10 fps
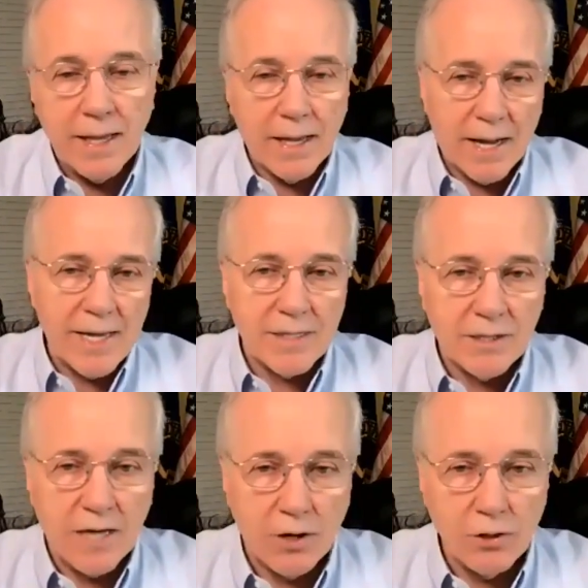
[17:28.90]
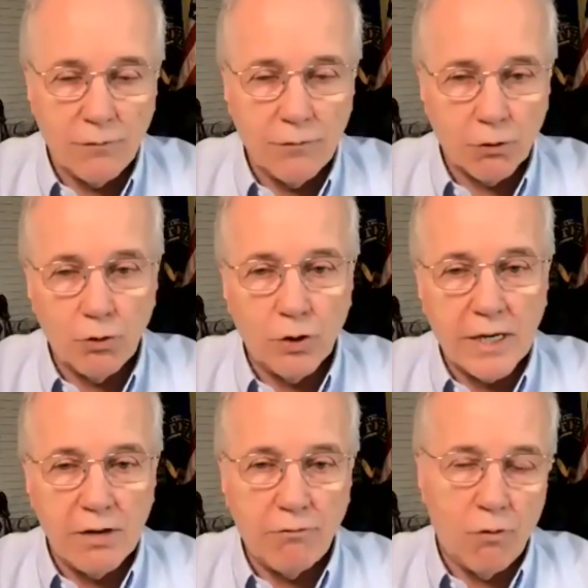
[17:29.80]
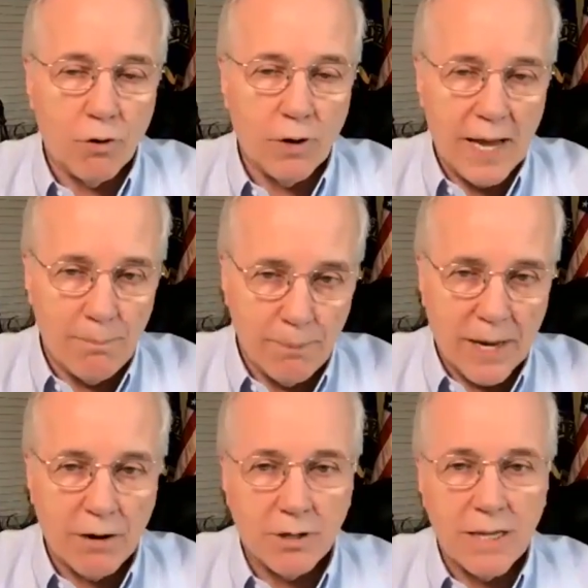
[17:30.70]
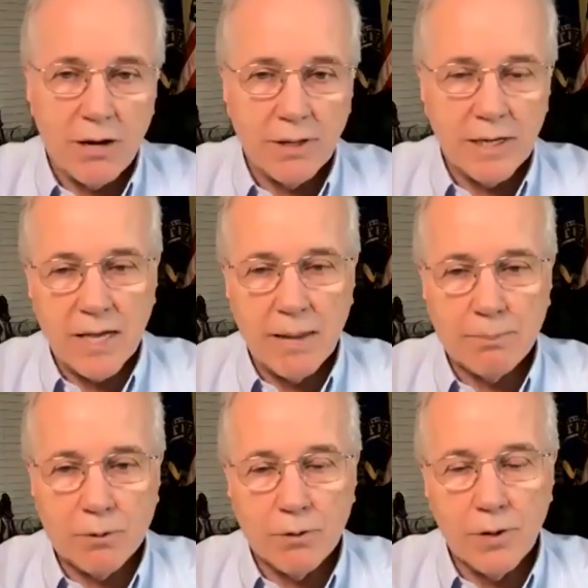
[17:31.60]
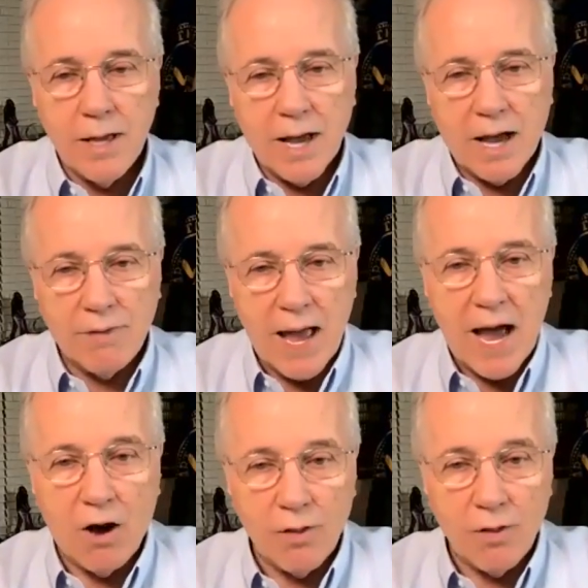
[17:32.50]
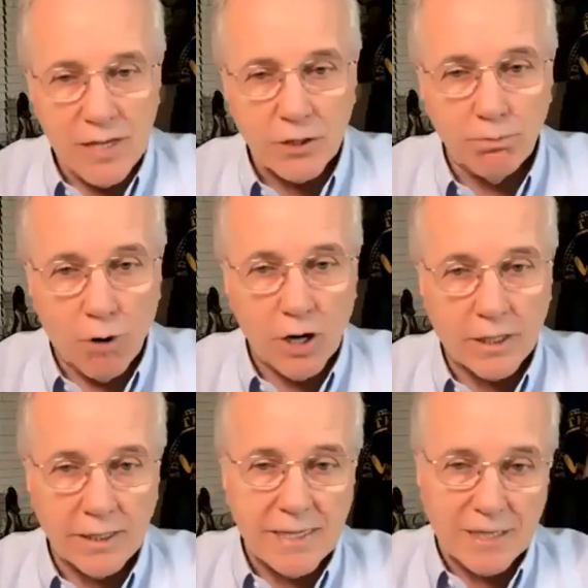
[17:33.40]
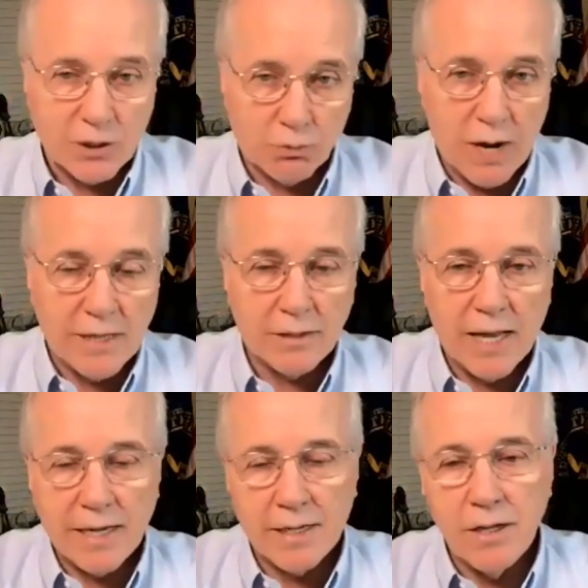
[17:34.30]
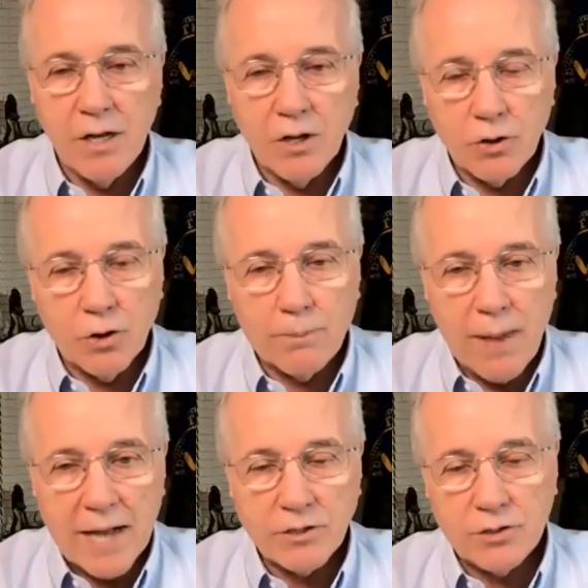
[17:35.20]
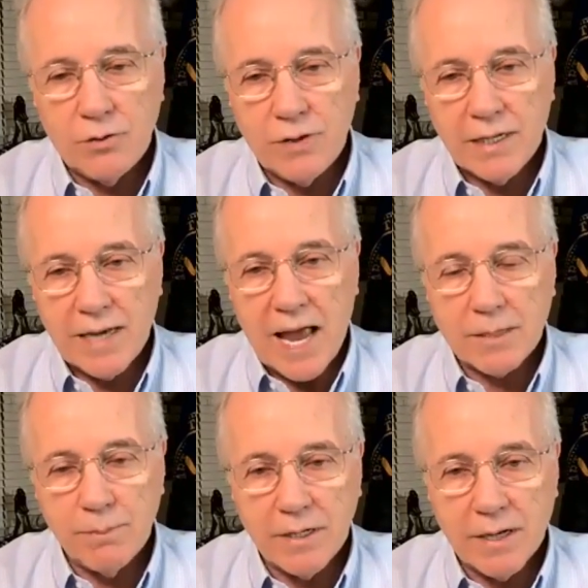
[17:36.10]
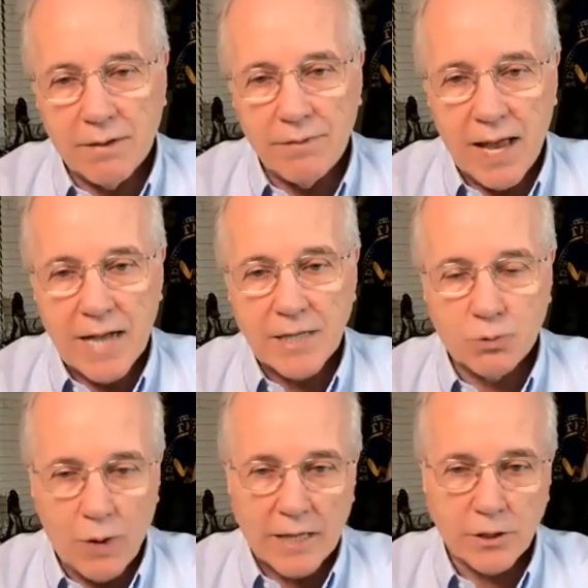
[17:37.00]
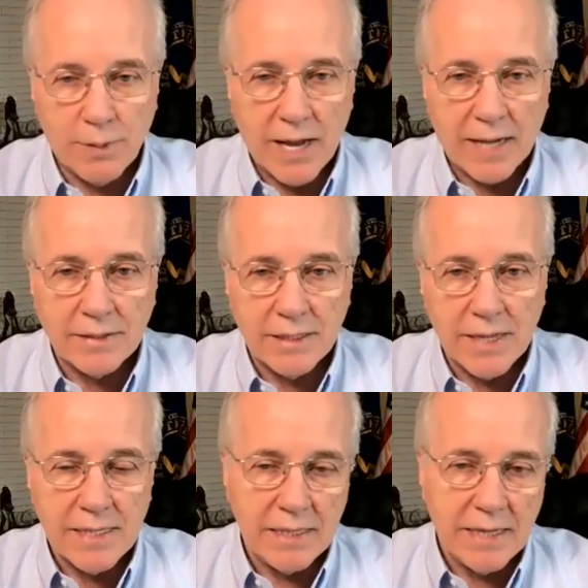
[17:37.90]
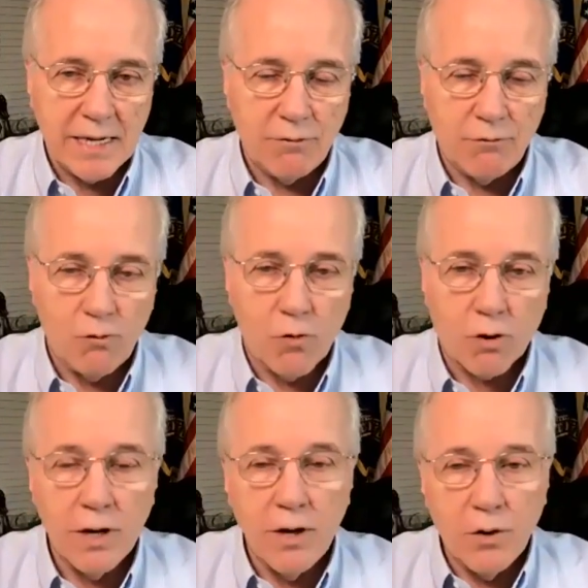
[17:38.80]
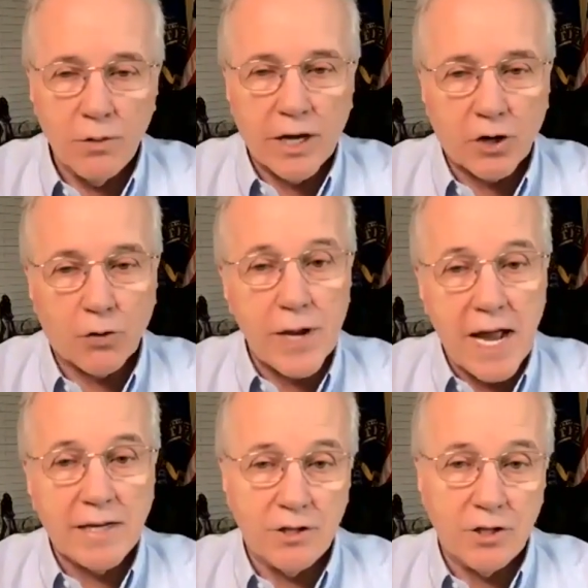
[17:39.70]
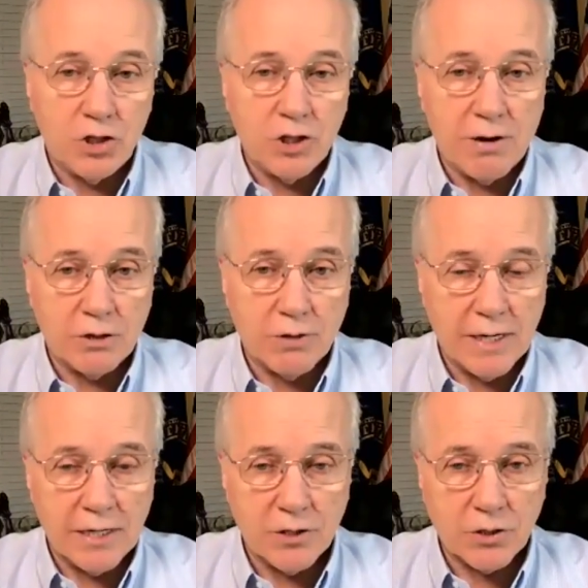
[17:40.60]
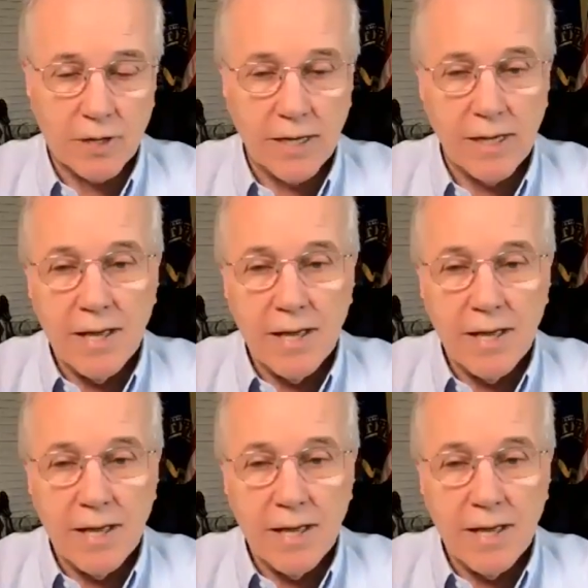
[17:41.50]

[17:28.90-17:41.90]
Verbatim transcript: I can tell you if you're looking for a parallel example of how this market gets regulated, look back to the enactment of the Hatch-Waxman Act in 1984 that created the generic drug industry.